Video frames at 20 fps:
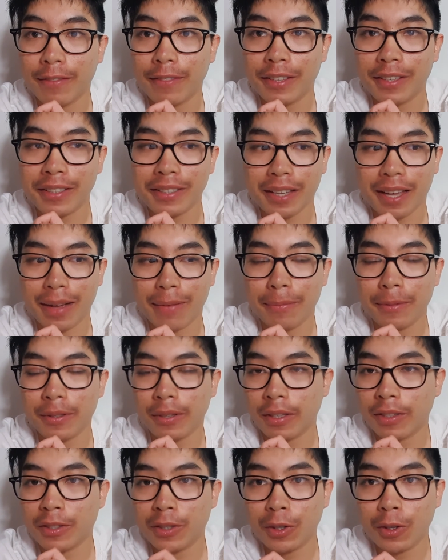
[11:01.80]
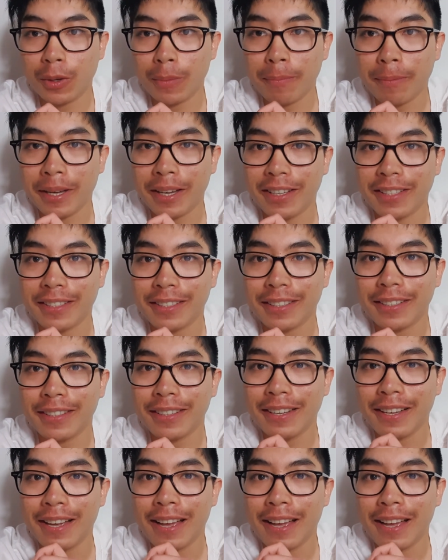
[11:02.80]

this? I'm such a good person.